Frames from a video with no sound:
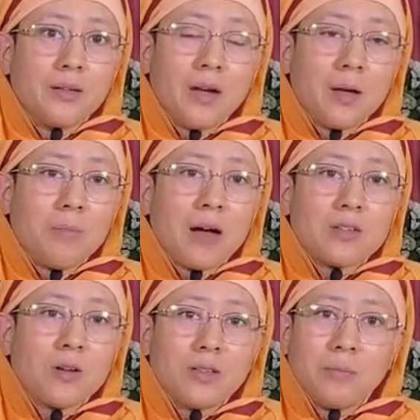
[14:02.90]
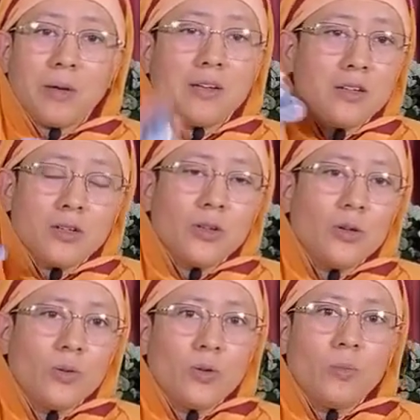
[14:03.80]
I pass on the baton to
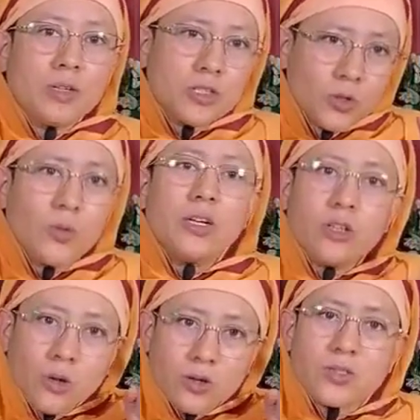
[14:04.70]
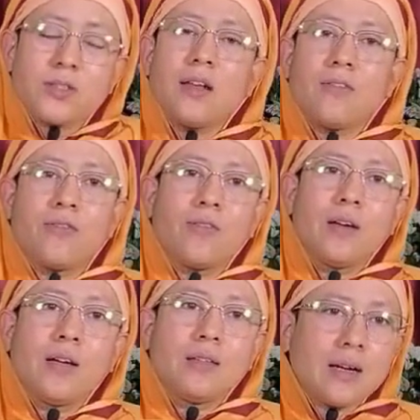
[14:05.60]
you. You must do it yourself.
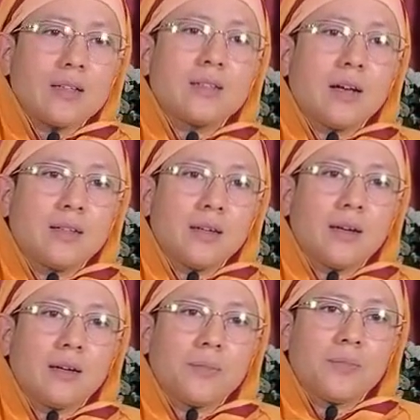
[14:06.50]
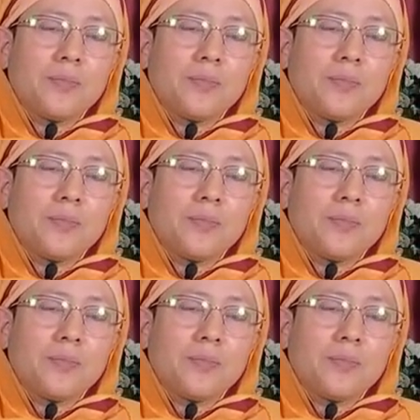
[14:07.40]
That is sadhana.